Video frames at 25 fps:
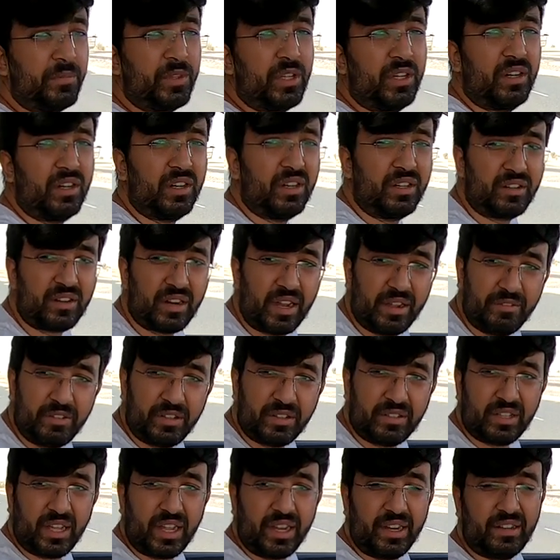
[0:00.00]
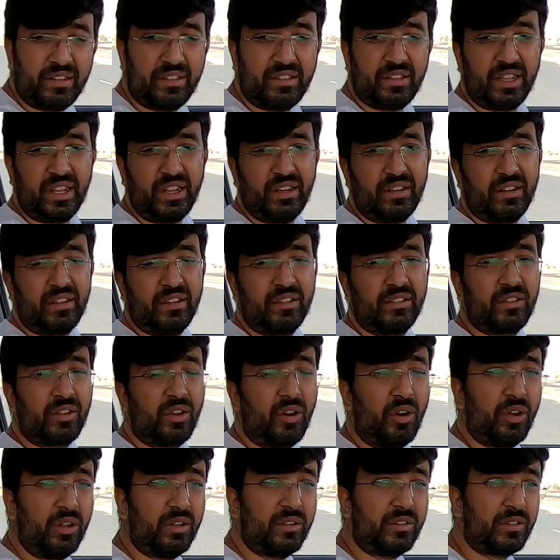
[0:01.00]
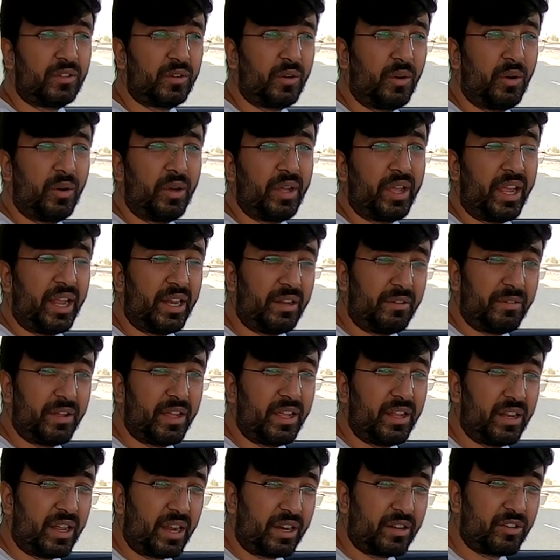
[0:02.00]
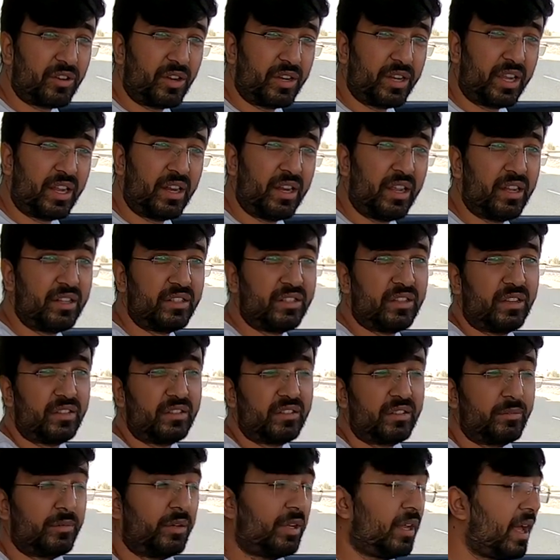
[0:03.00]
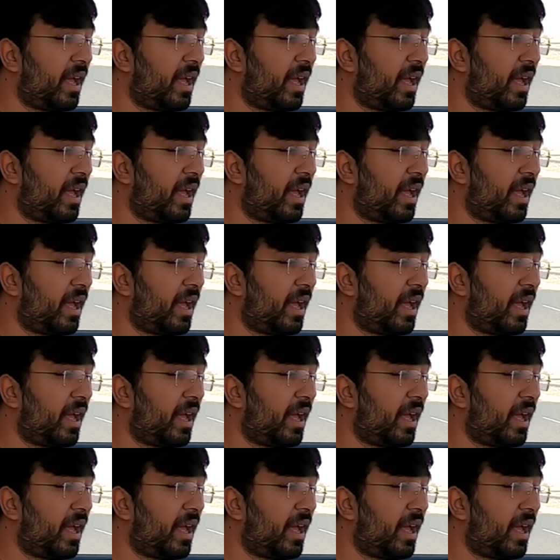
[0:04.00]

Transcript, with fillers: the driver side seat is also 8-way electronically adjustable